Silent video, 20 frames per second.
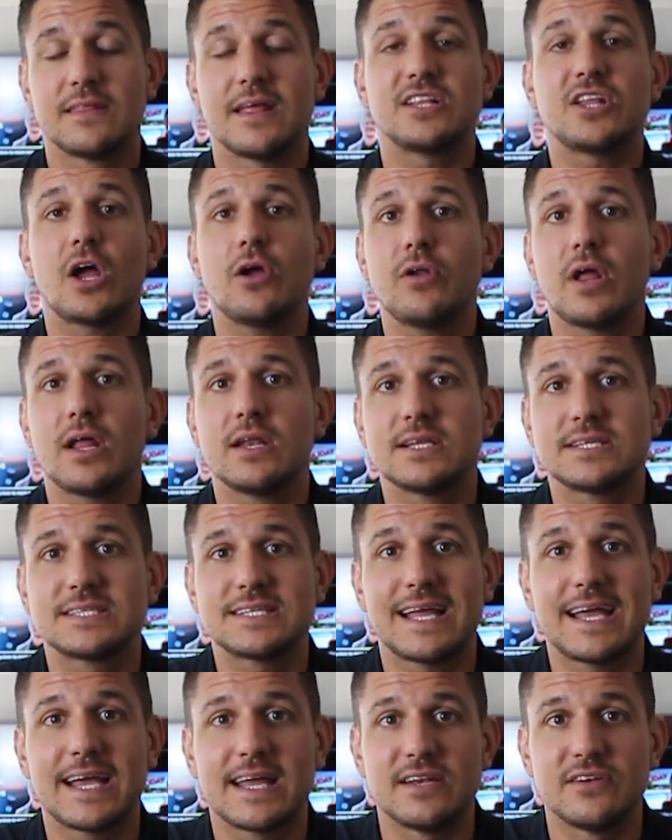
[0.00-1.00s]
They don't
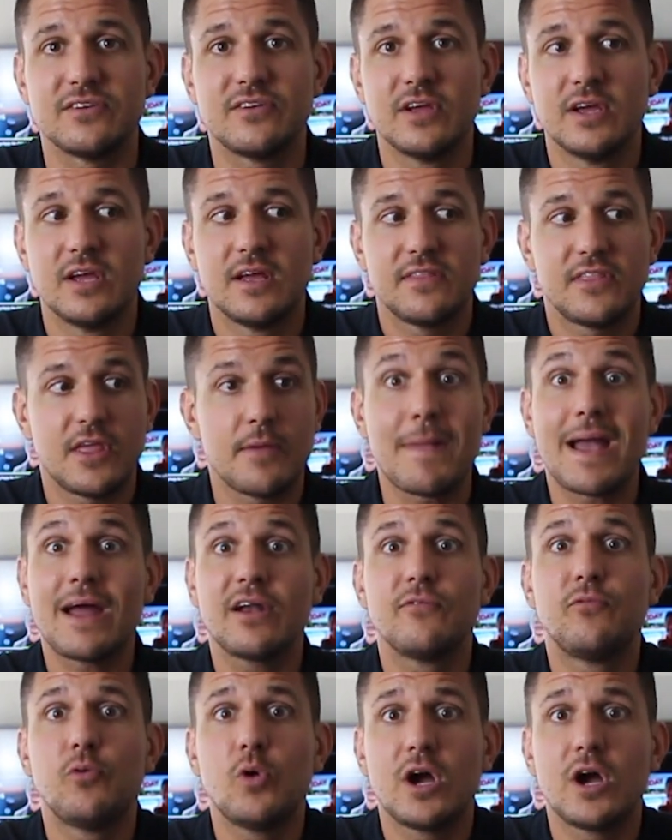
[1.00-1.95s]
understand the amount of